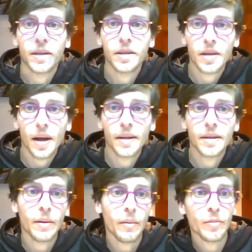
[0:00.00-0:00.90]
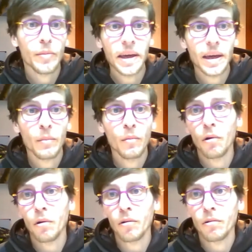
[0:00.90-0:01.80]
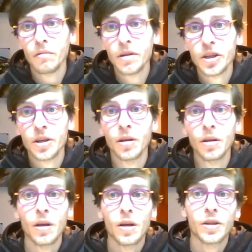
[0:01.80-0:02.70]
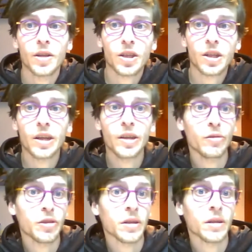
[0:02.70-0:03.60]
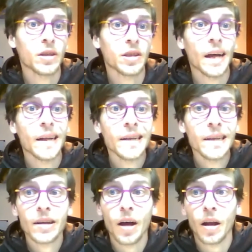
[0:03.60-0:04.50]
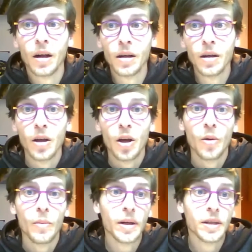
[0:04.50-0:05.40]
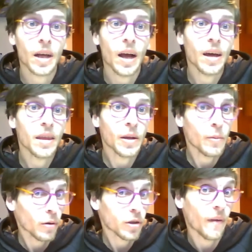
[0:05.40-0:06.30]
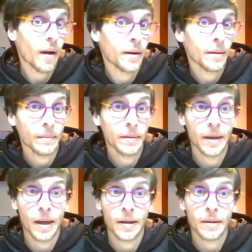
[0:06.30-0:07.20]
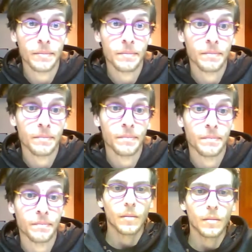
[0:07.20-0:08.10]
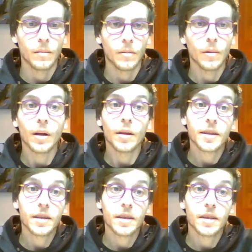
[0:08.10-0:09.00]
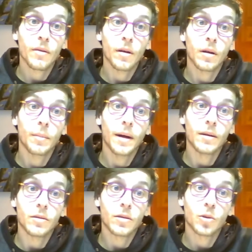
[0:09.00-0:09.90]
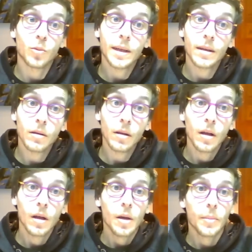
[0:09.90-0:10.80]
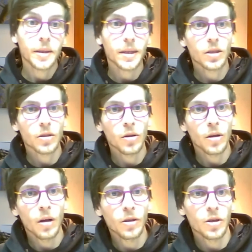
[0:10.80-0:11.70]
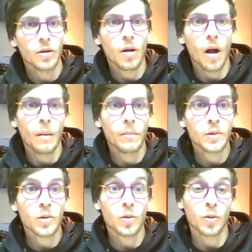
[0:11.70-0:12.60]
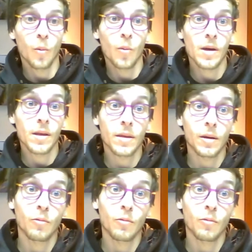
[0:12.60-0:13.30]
I decided that I would make him more original, thusly using the sandy color, which I think works fine in the end. Well, that's enough talk about Swindle, but this toy also comes with